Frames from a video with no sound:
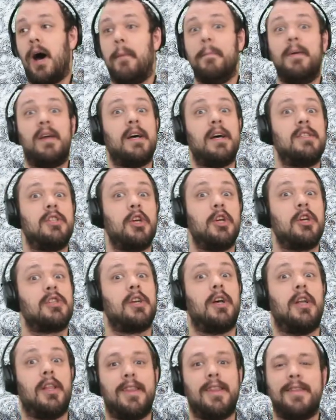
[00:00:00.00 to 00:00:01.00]
because there's
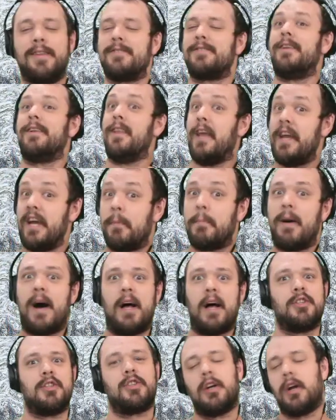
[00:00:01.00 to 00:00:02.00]
a lake
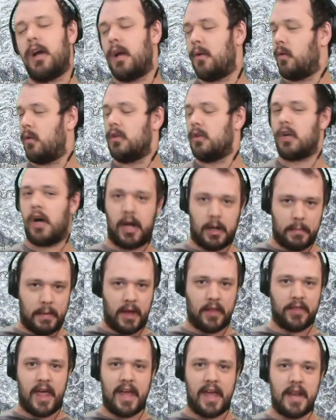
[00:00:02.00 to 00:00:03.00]
monster, and we'll talk
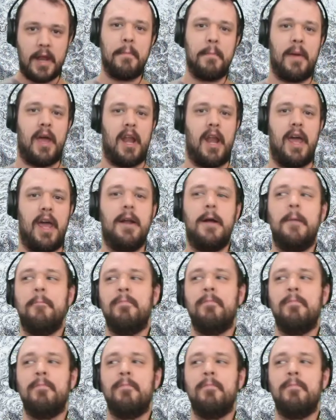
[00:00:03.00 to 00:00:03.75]
about that in a minute.